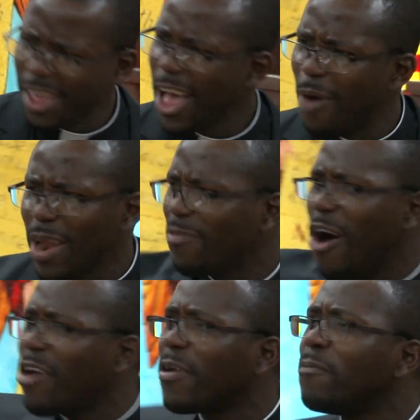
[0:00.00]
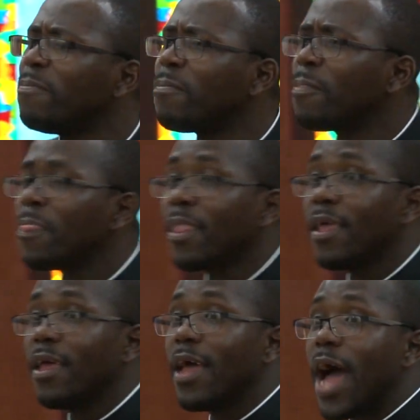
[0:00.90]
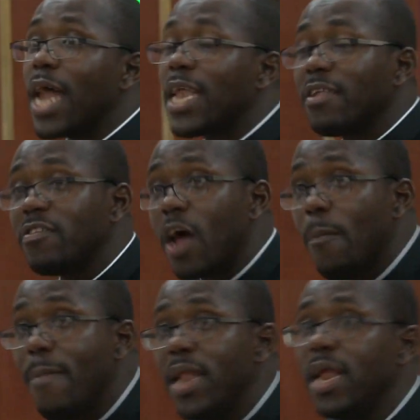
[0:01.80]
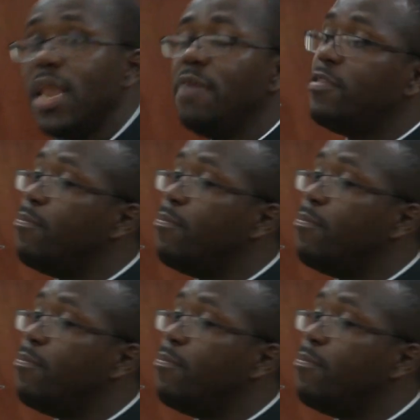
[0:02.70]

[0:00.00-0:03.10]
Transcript: I would have gone. And that is how many live